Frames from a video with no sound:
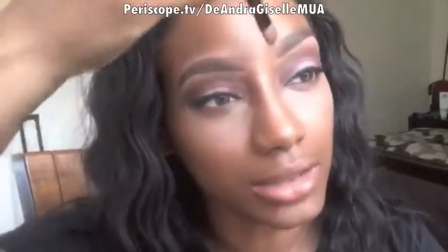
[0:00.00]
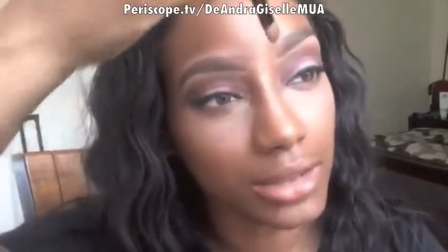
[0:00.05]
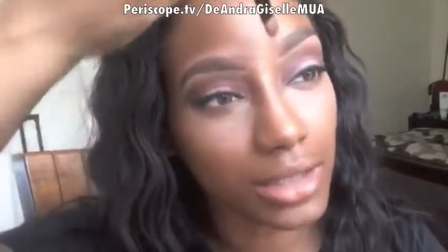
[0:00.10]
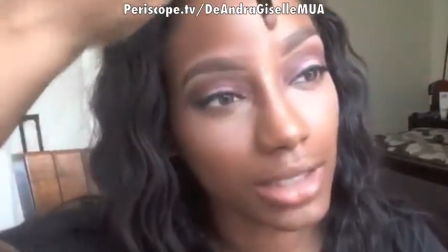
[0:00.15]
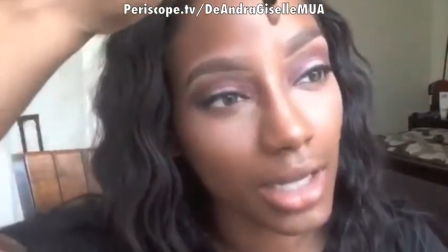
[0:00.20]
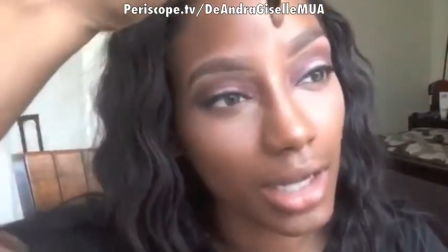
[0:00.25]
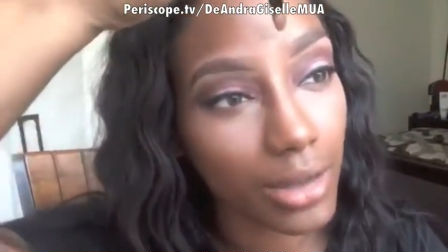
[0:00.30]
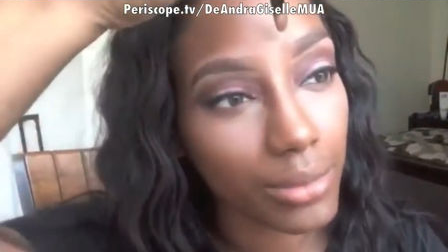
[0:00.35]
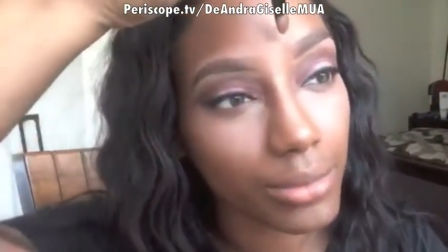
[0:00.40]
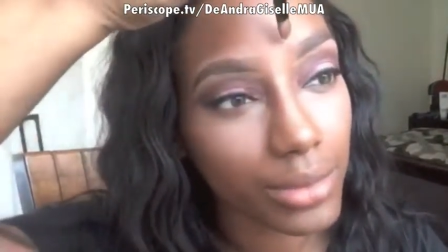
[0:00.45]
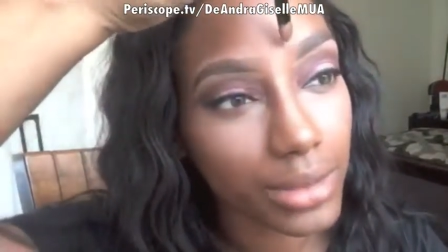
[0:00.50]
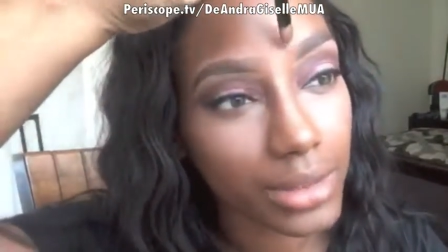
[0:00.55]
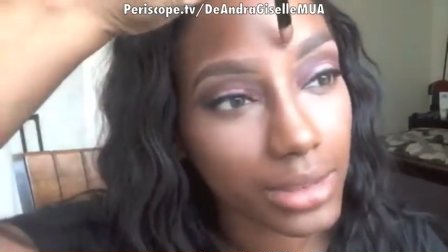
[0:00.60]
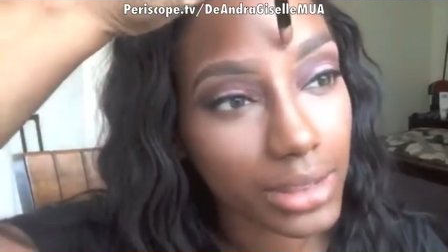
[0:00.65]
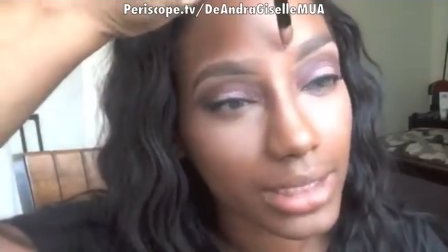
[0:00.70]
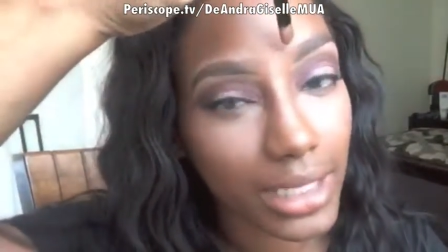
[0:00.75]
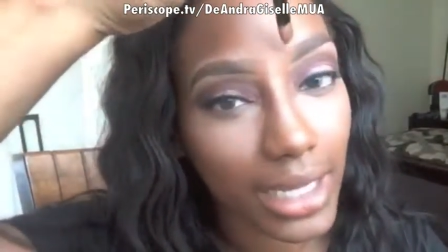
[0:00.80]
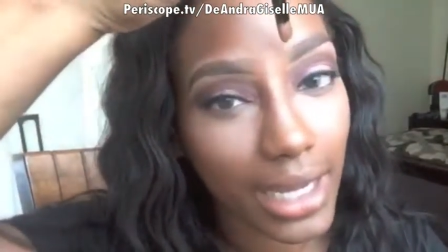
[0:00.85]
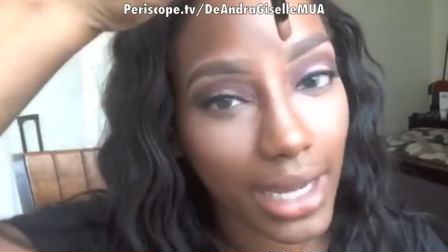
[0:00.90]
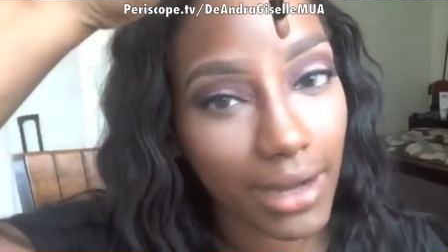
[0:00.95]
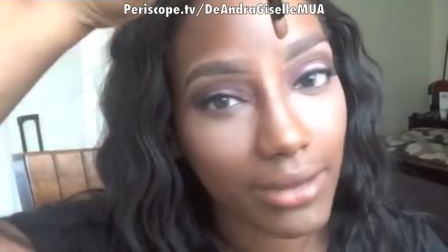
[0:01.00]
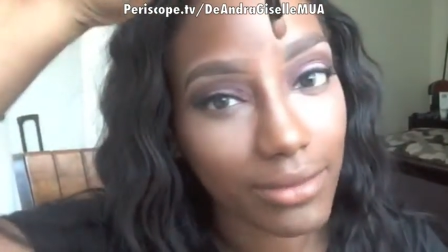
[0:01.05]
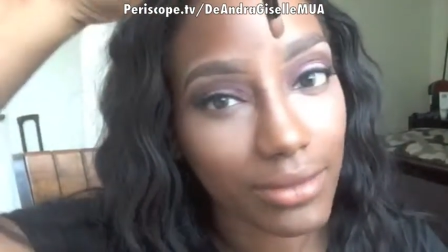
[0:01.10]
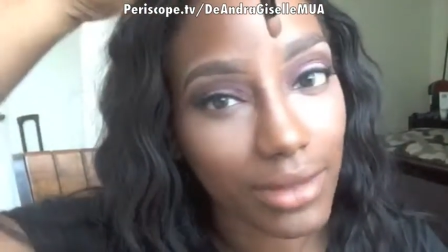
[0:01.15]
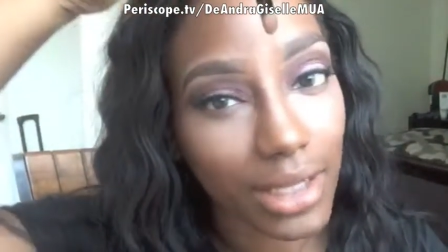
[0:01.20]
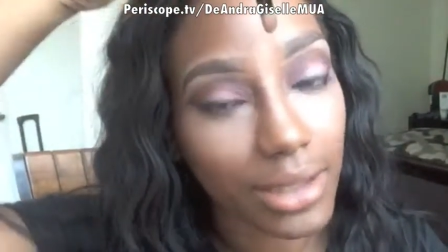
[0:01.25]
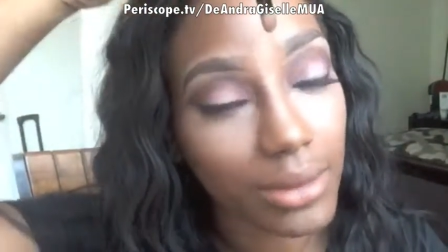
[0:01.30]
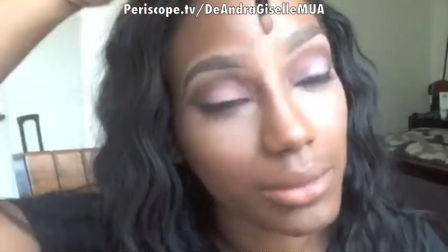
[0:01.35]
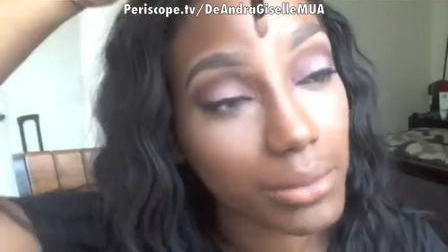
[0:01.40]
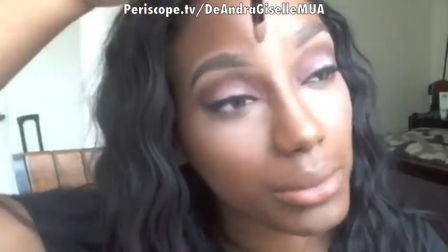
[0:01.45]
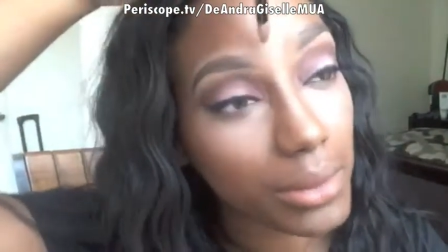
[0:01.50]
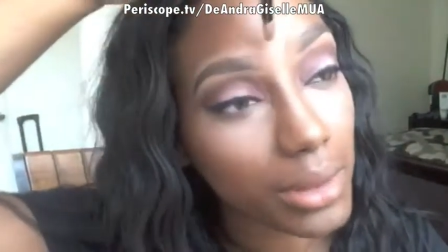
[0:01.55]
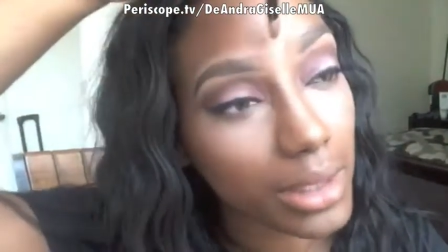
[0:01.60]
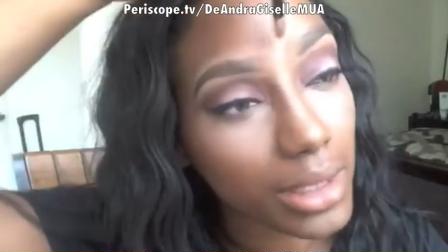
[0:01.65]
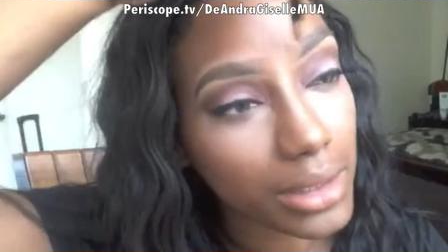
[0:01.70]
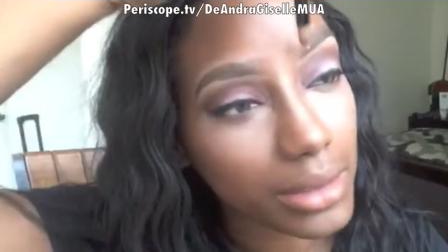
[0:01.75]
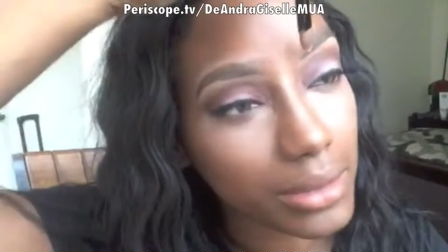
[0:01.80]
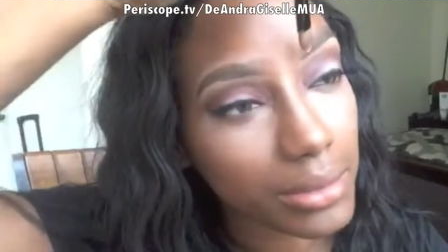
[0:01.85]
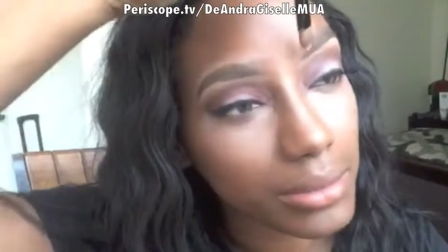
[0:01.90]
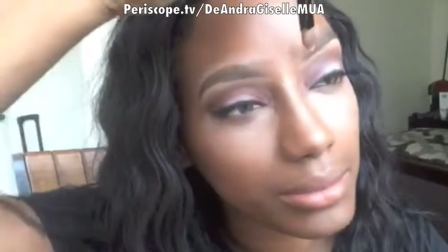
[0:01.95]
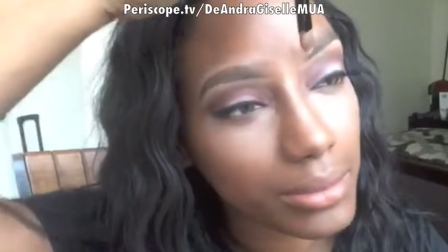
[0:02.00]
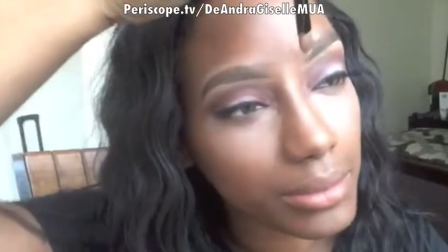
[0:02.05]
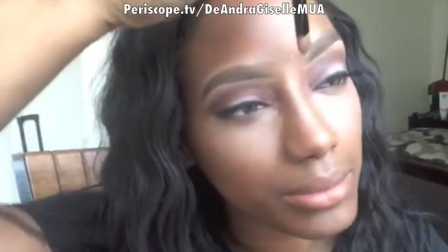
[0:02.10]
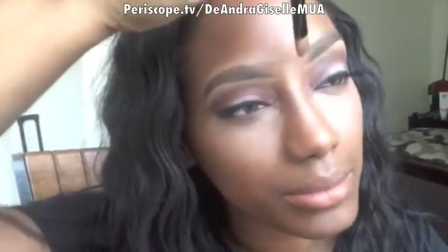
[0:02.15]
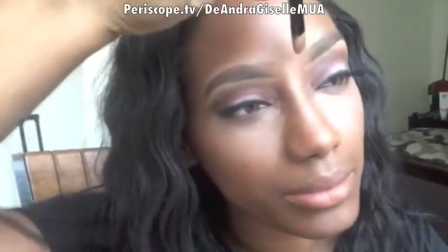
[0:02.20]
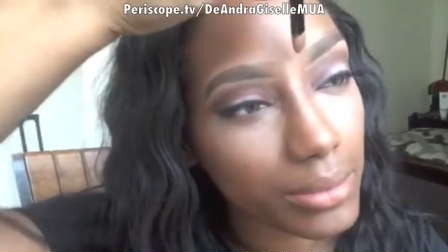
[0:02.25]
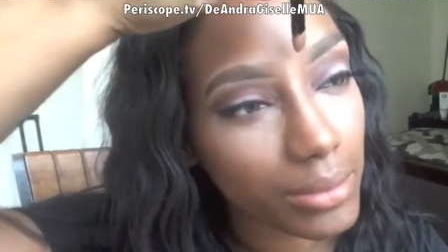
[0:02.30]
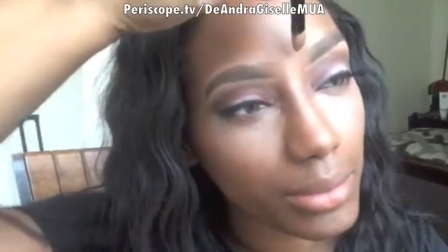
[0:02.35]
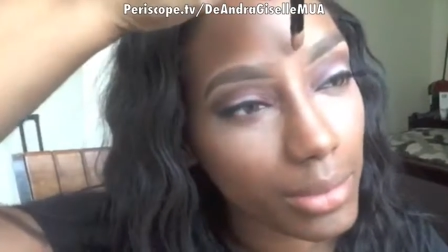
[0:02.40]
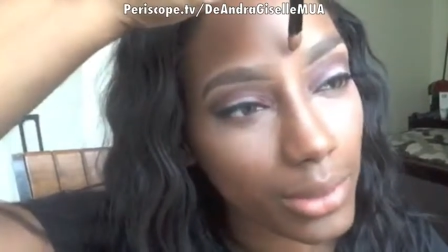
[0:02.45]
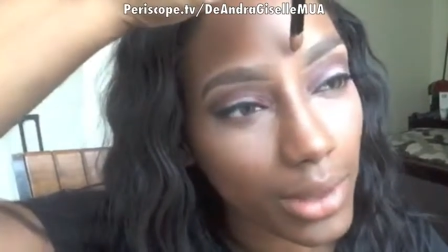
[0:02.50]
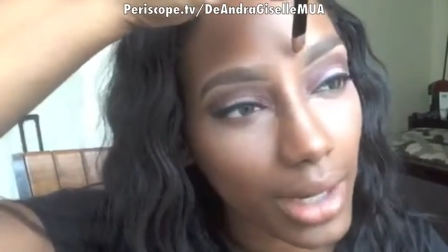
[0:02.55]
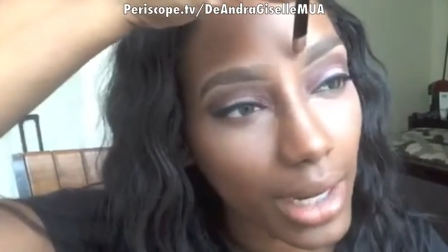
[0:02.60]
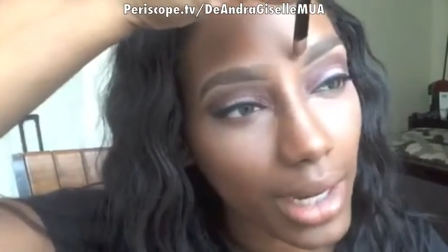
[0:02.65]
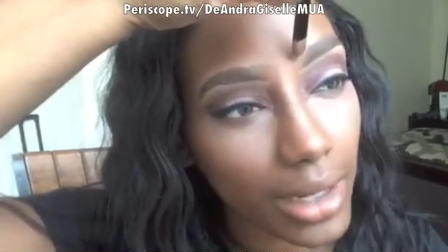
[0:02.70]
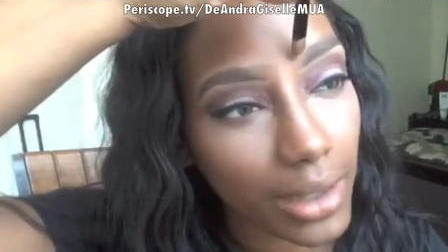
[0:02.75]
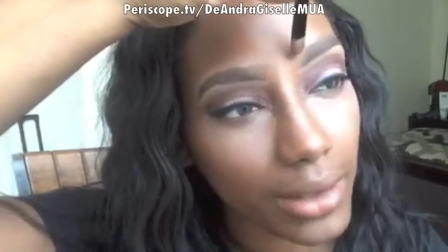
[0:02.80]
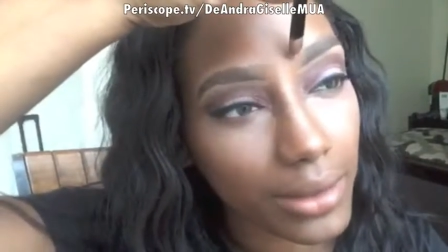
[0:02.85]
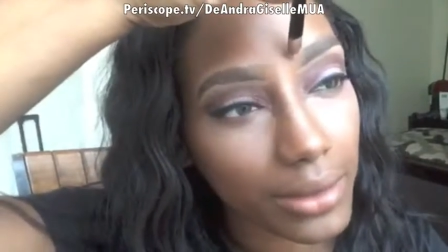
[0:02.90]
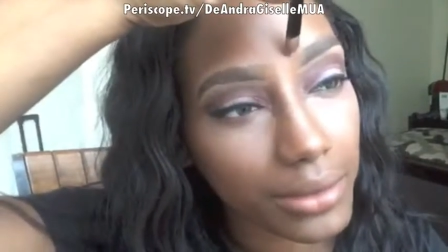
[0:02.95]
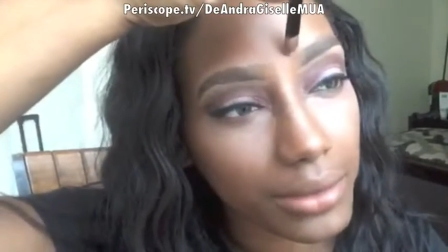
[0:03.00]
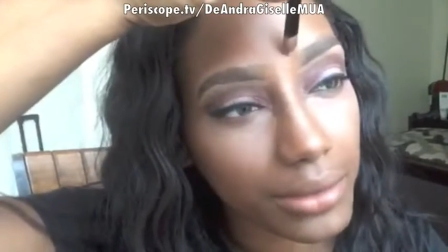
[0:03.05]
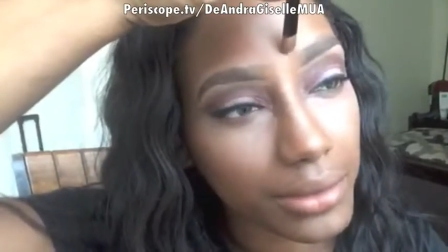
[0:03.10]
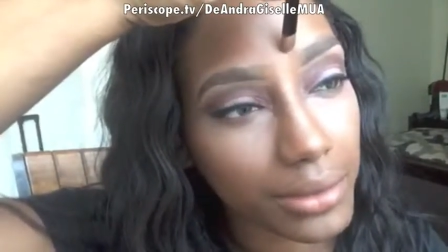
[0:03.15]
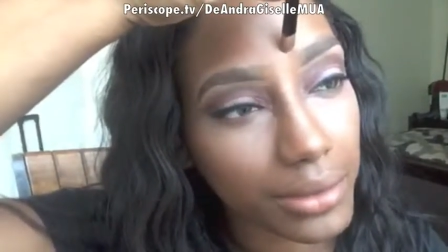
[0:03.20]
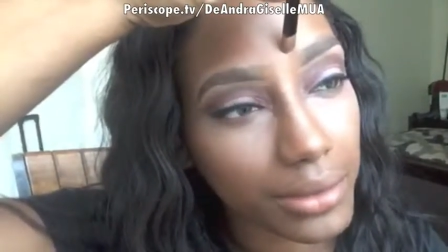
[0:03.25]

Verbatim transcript: I really have like one brow.